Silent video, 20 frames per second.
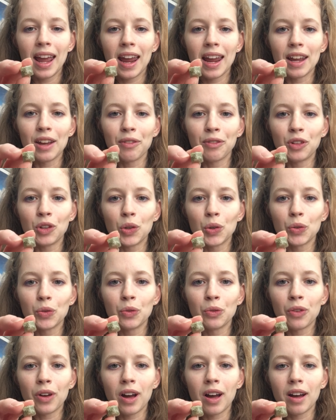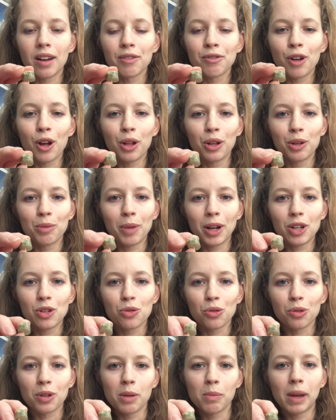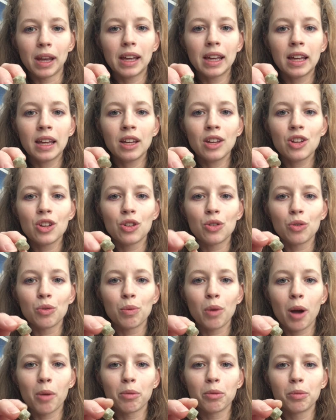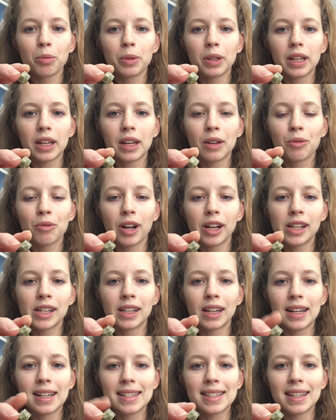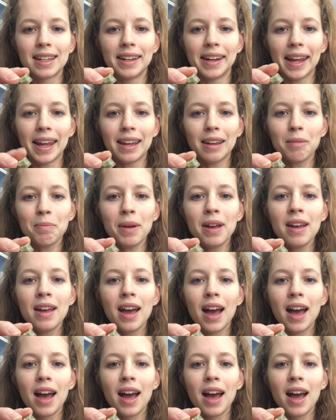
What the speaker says: If you've followed my jewelry making, you'll probably recognize the name.